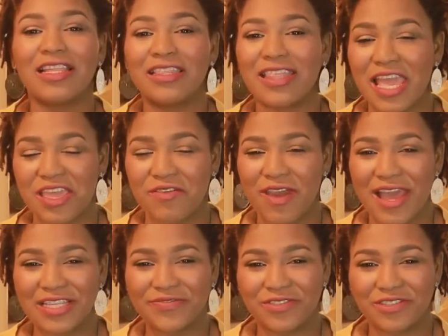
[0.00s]
Thank you
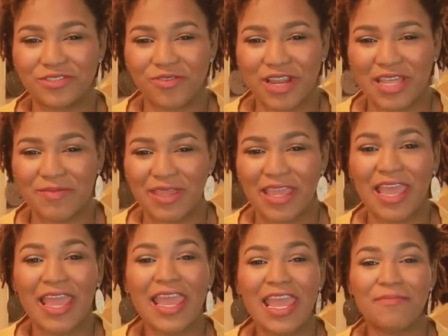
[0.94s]
guys for joining
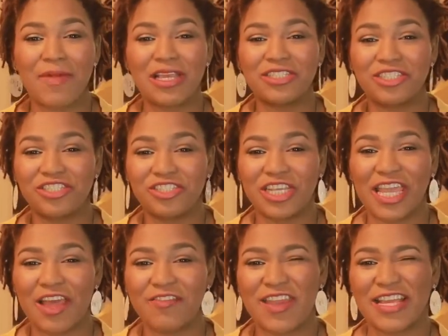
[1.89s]
me, and make sure to check
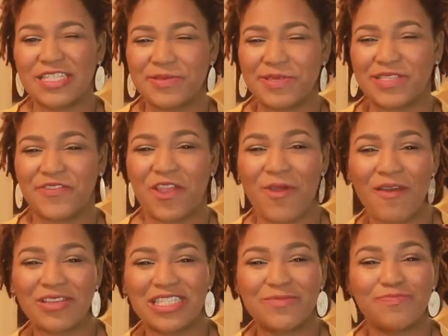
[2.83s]
out next week's video. We
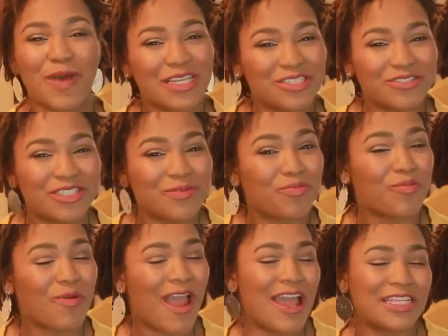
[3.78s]
have a special
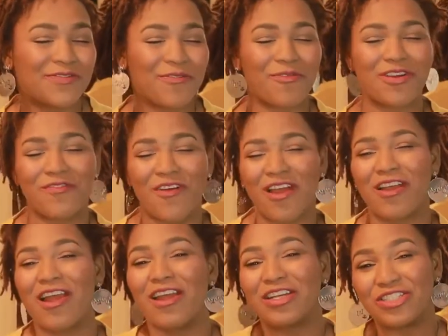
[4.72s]
surprise from one of
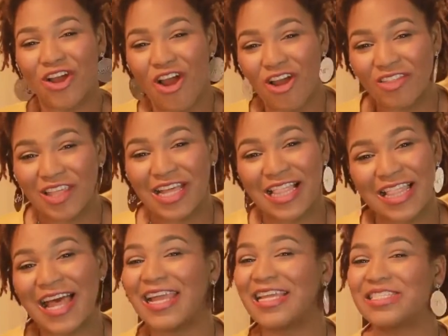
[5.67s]
our darling
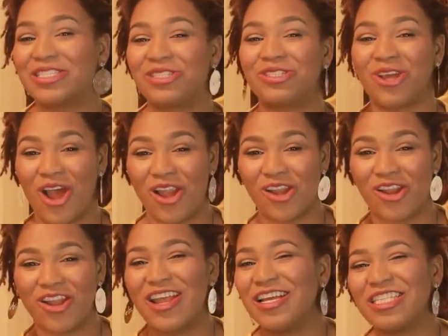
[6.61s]
clients'
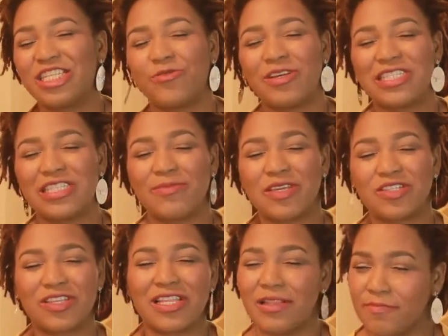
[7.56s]
daughter. She wants to make
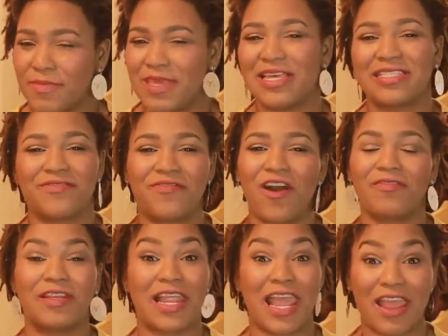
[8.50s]
sure that LAMIK is
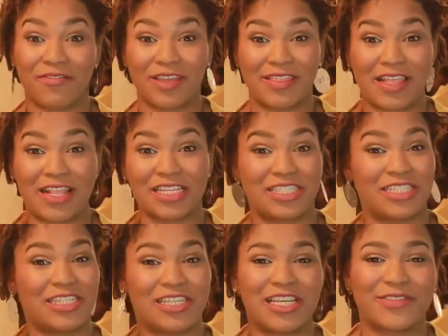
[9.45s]
involved in everything that
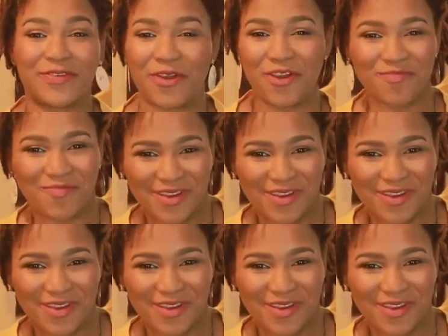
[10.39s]
she does for her